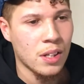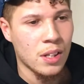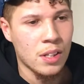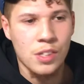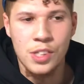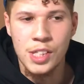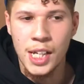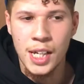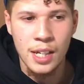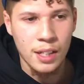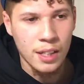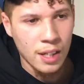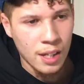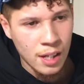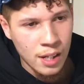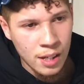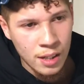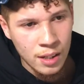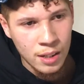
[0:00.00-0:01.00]
Zan
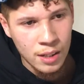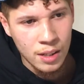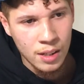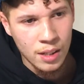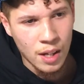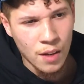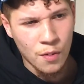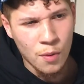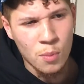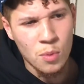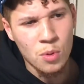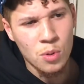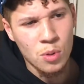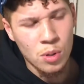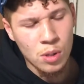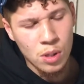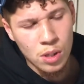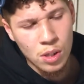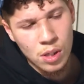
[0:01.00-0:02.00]
Gang, he from New
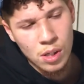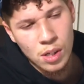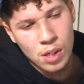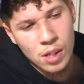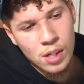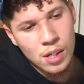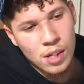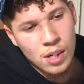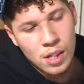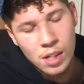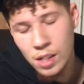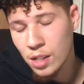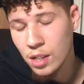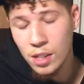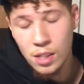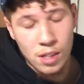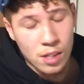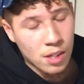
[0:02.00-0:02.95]
York. Yeah.